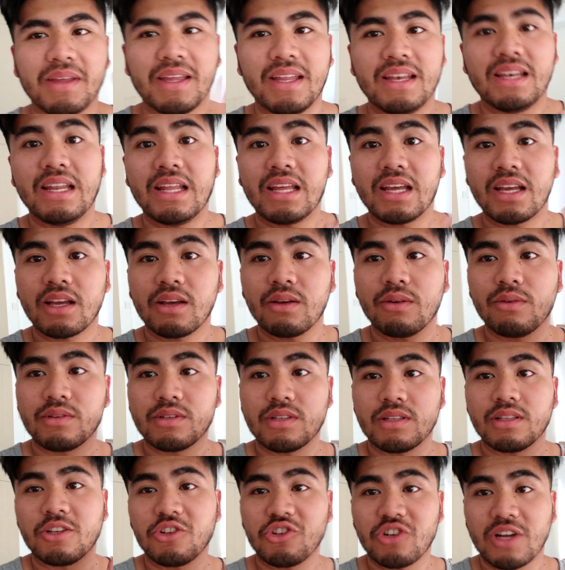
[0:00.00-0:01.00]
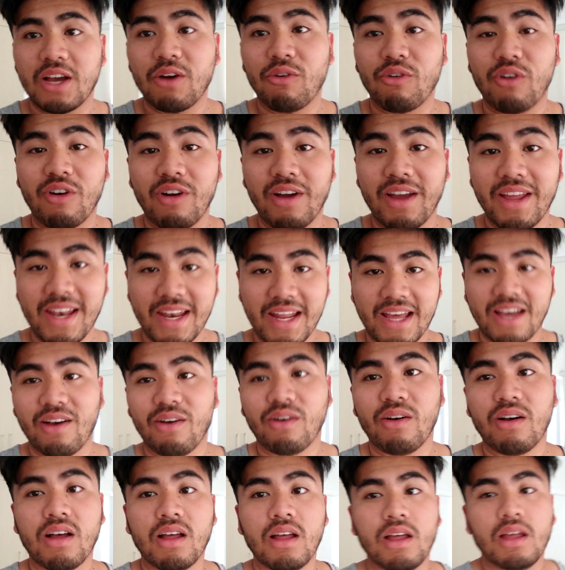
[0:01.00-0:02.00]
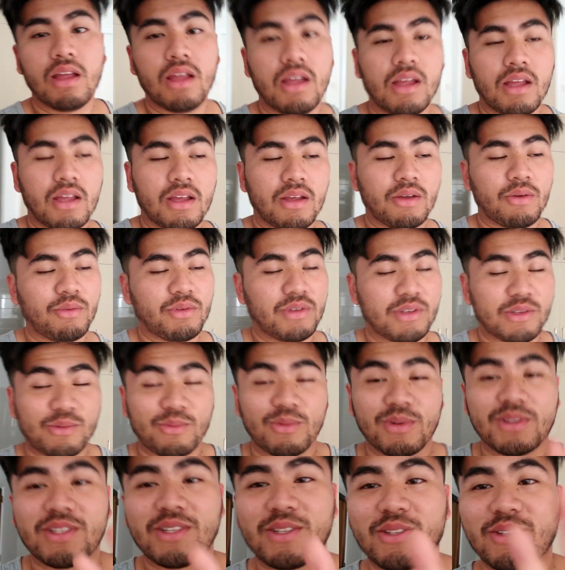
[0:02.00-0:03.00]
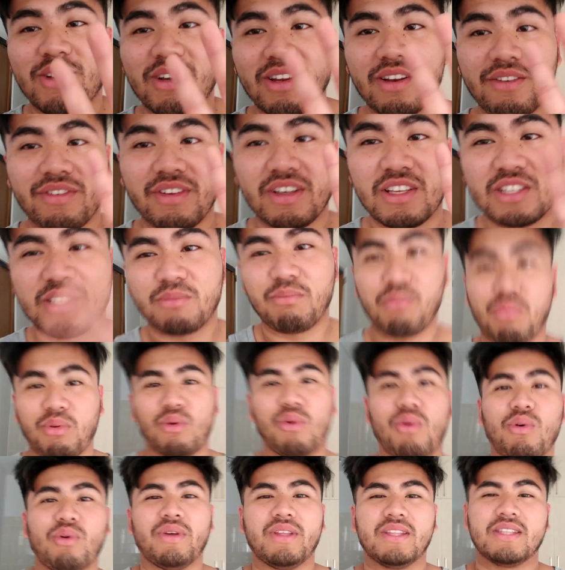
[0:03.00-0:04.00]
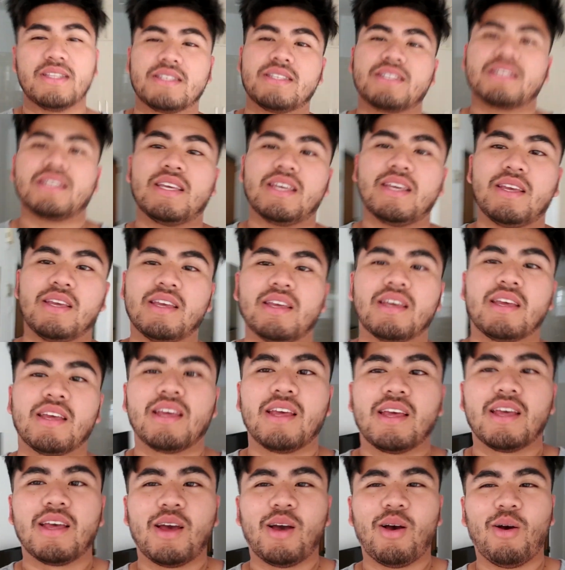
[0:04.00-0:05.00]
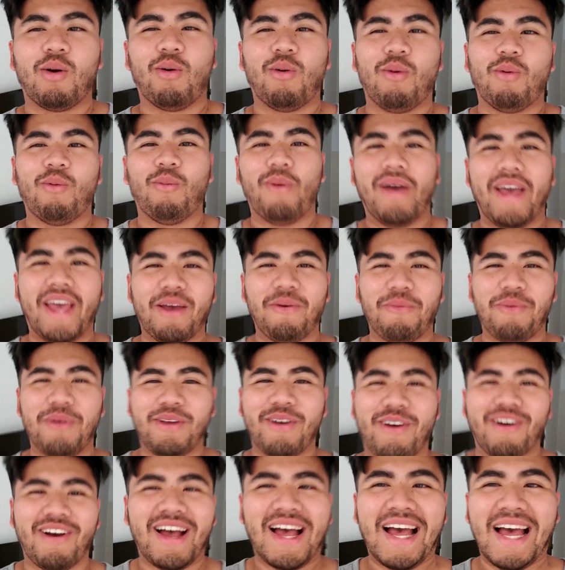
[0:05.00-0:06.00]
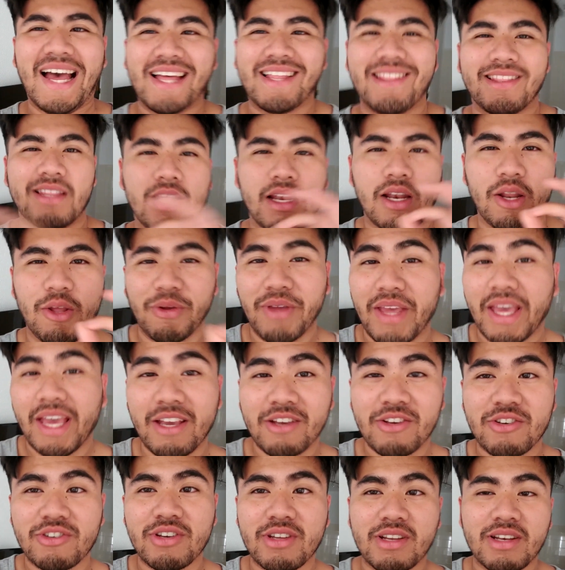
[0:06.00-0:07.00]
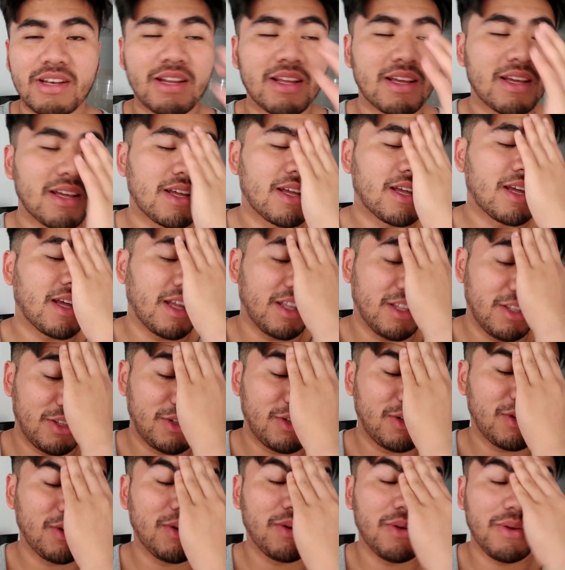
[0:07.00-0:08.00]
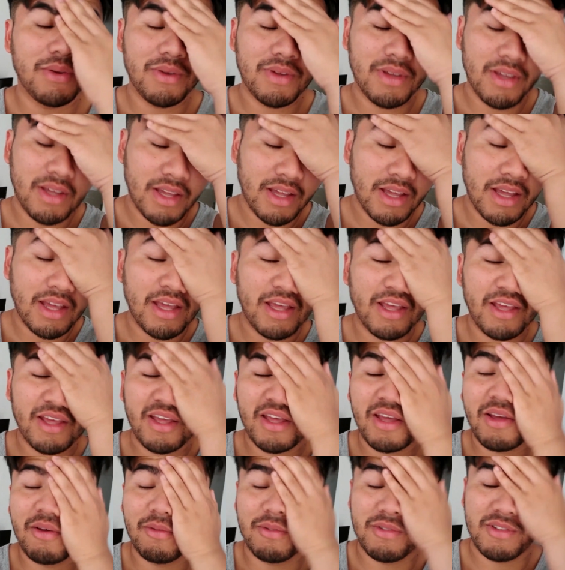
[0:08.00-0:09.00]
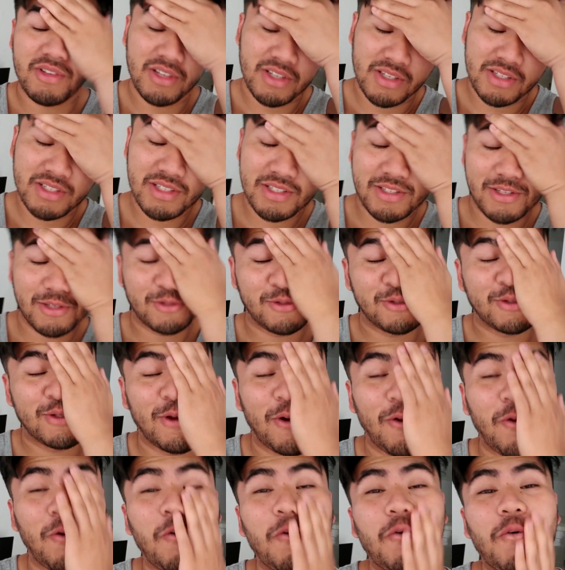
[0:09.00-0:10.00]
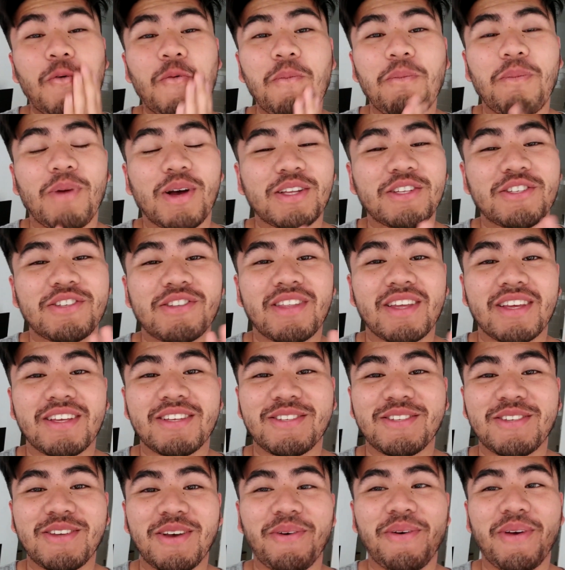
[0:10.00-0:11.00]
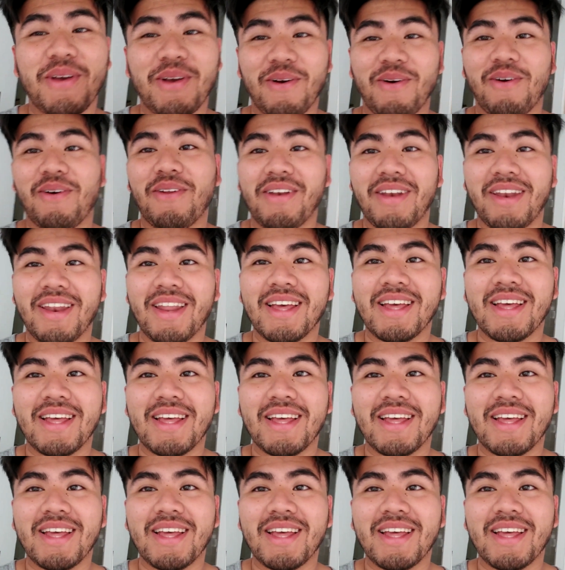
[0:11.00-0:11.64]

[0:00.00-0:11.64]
me and Nic, who's in the shower right now, we just wanted to kind of explore and see where we are at the location. And two, it was just so much things going on.